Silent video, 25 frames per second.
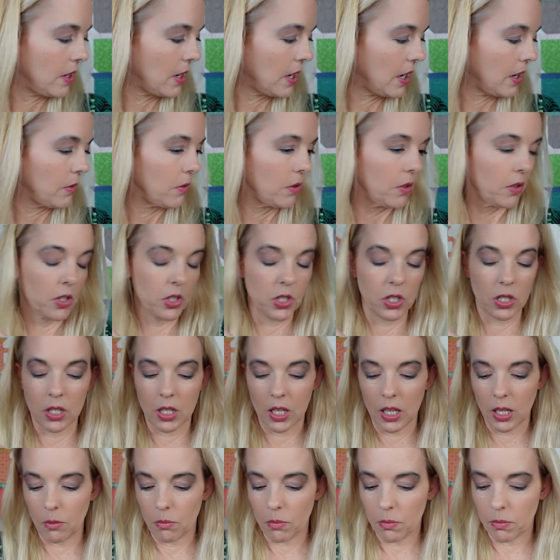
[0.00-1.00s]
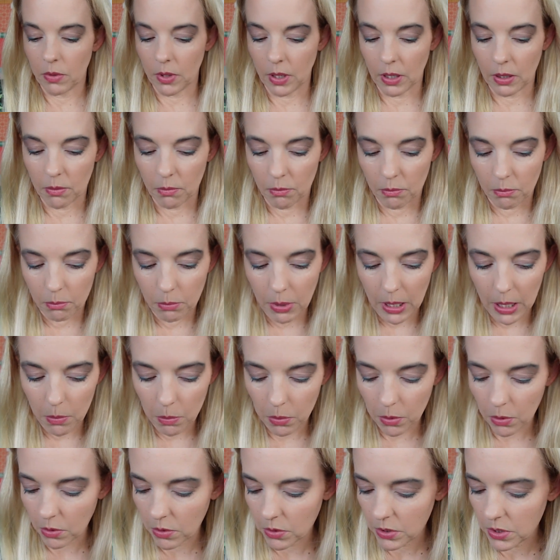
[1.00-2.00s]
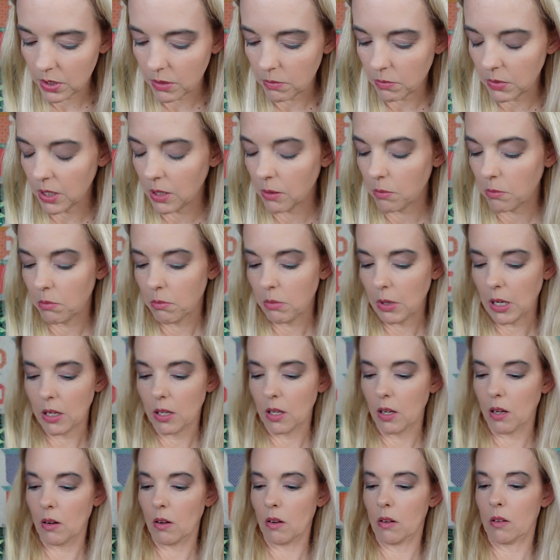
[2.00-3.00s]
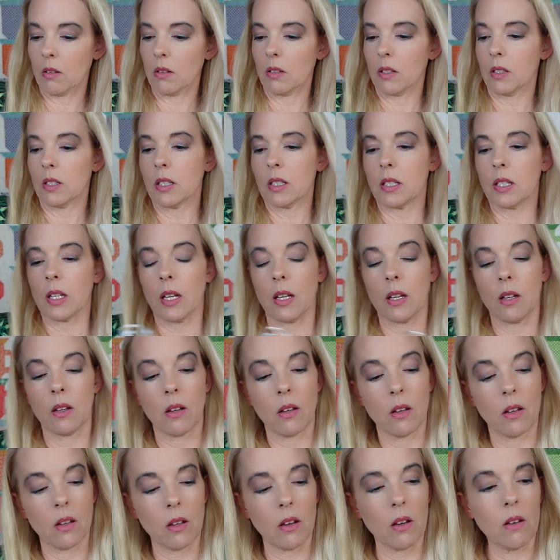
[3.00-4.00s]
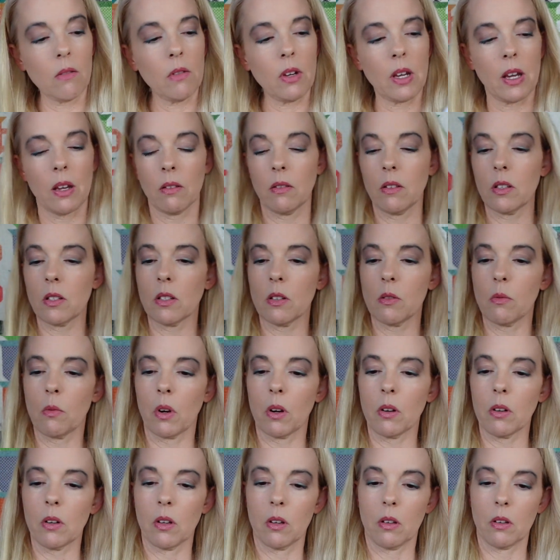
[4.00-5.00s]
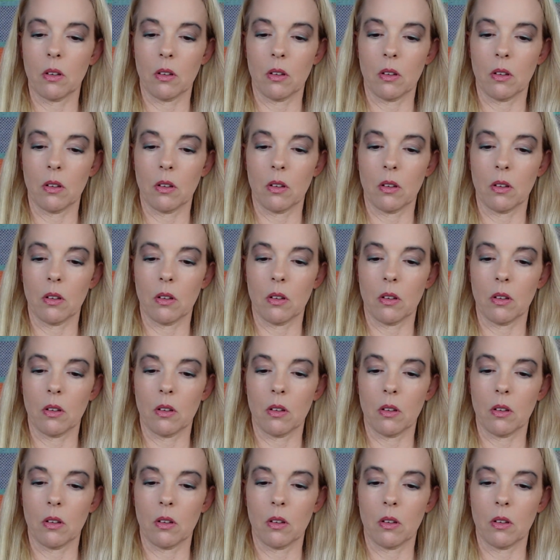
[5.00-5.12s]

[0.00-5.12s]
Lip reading: I really should keep like paper or something back here. Let's see. Okay, this will work.